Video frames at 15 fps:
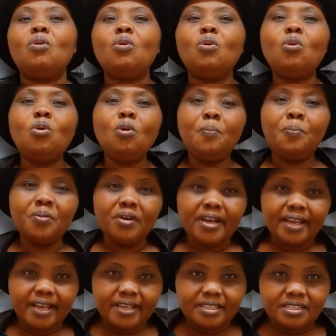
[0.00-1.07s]
who
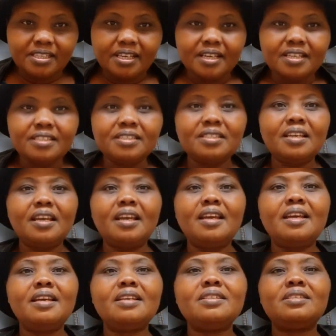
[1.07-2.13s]
praises
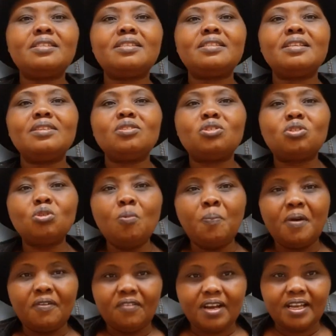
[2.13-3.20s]
his
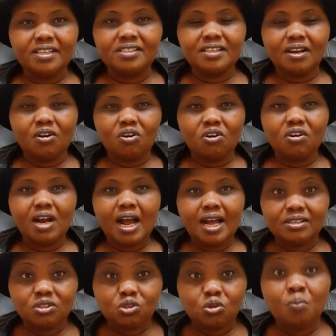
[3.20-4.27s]
supervisor or
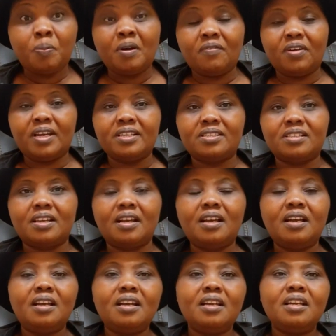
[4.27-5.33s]
her supervisor
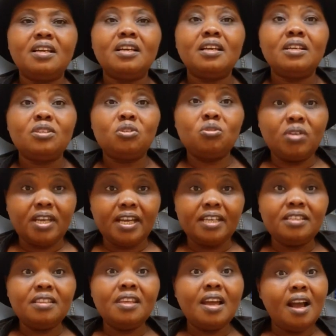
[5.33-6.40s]
to
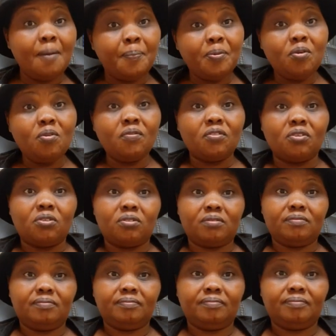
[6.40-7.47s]
get their approval.
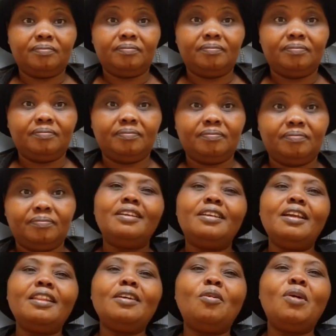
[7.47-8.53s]
In
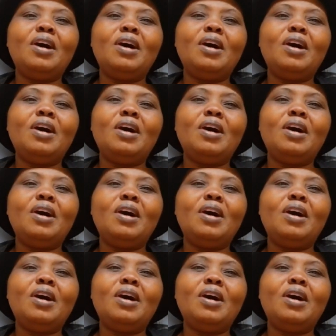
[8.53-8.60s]
other